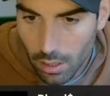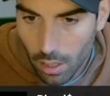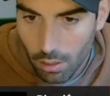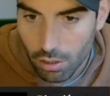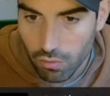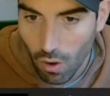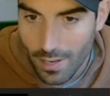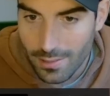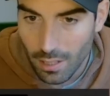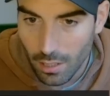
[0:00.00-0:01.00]
Oh,
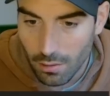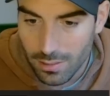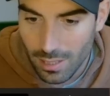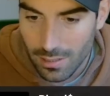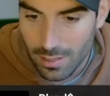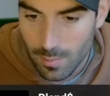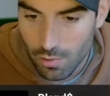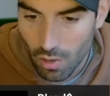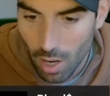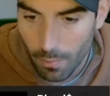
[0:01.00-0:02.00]
Christ. Did I not set it to
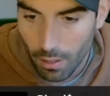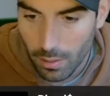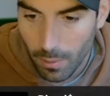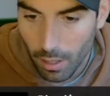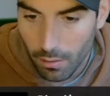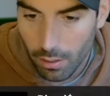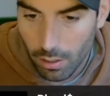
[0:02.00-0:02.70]
subscriber only mode?